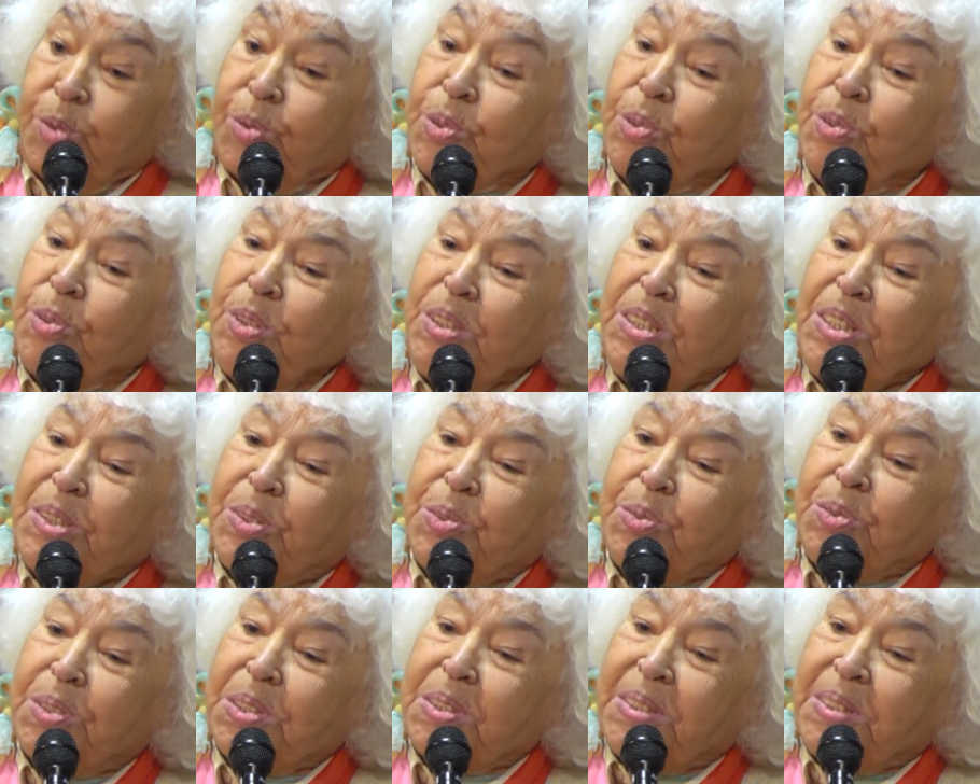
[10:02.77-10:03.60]
only to
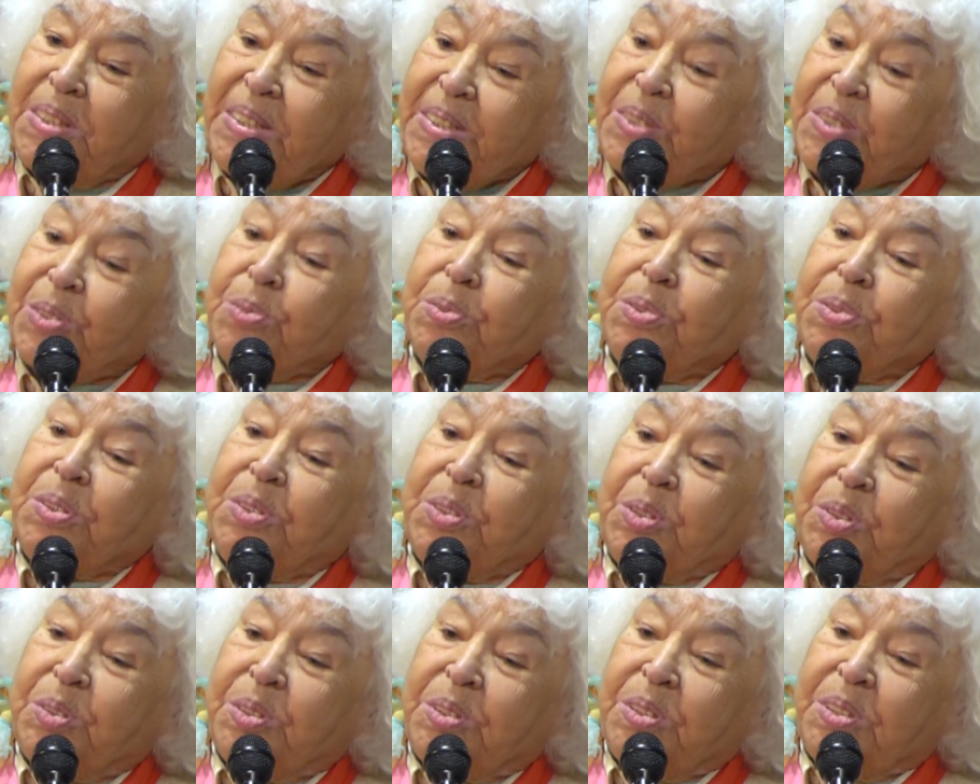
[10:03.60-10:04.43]
the clitoris,
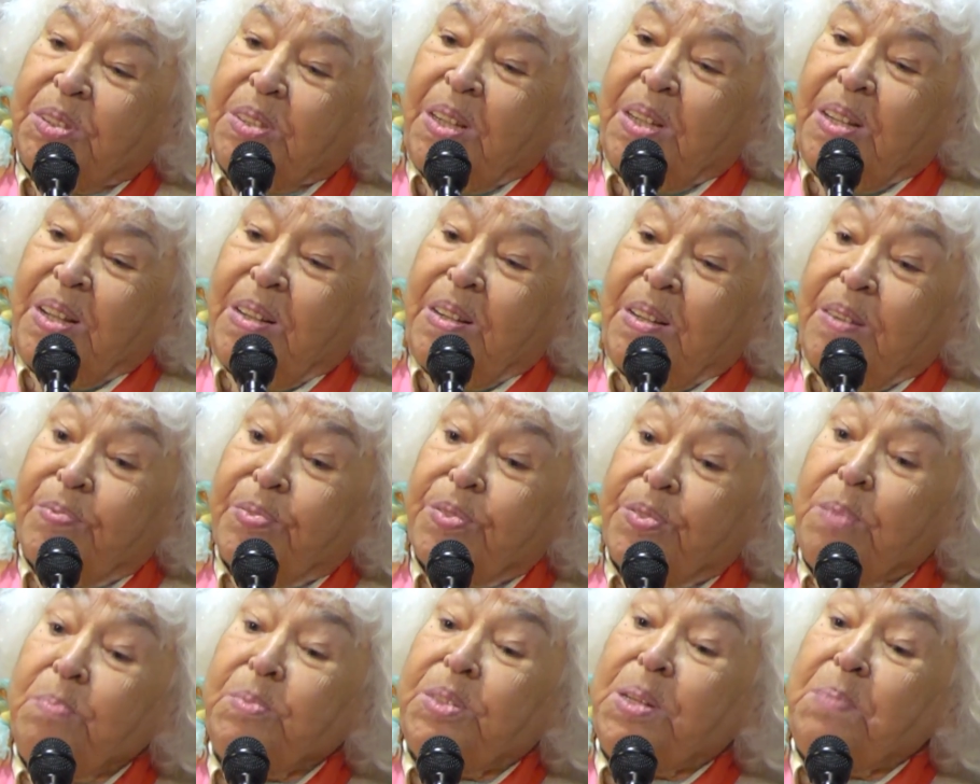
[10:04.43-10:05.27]

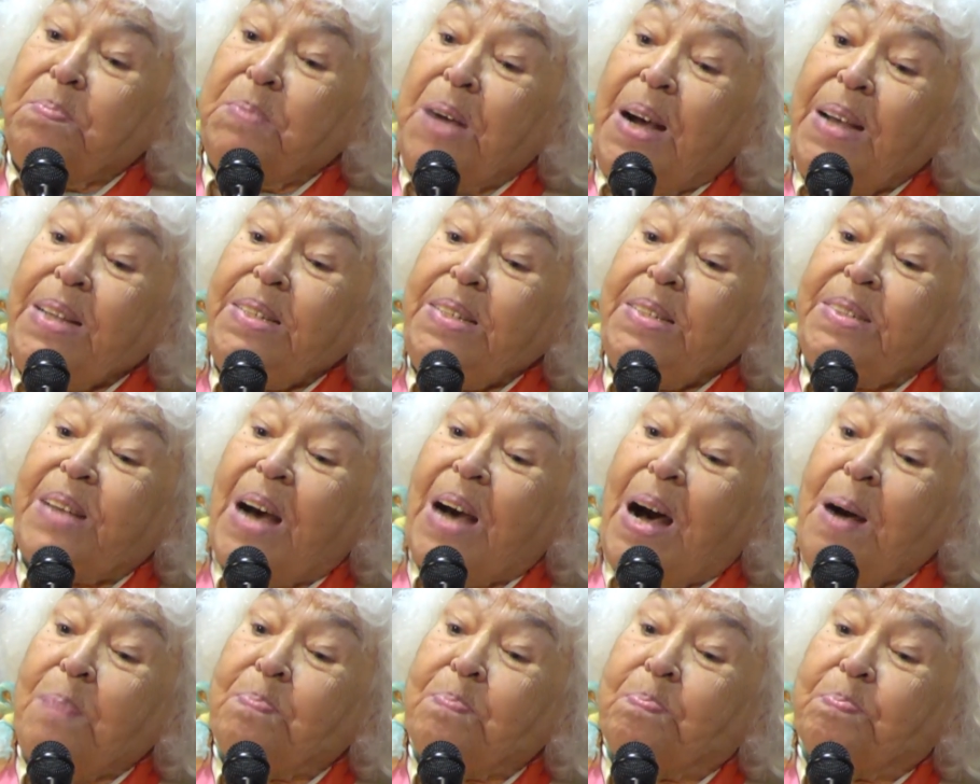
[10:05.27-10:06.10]
from the mind
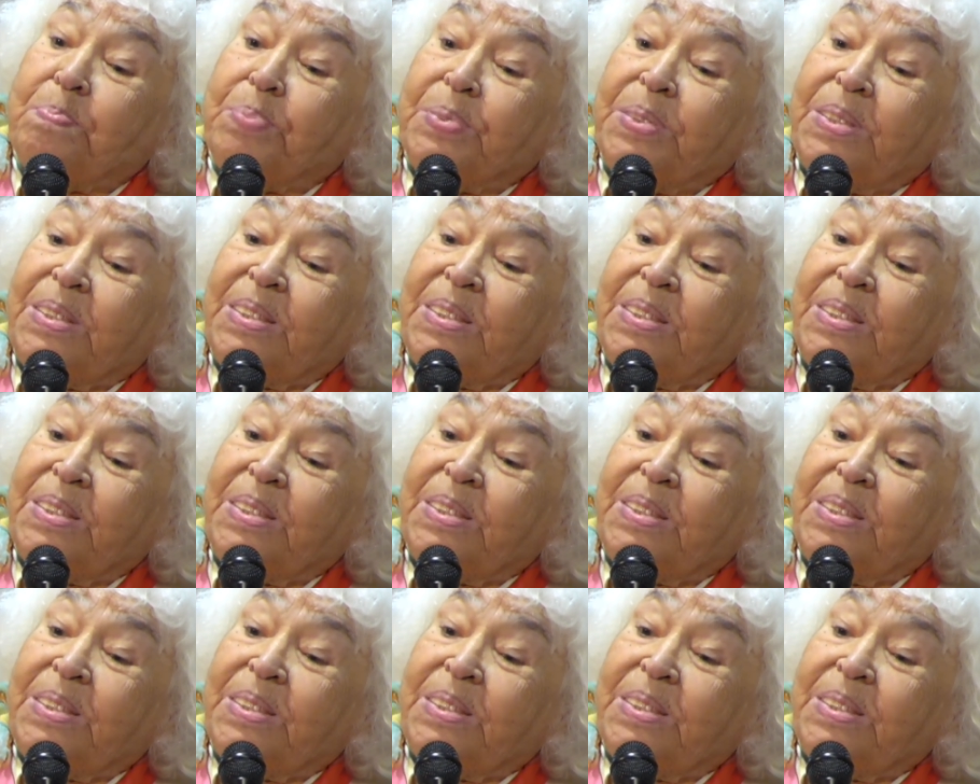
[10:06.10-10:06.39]
up,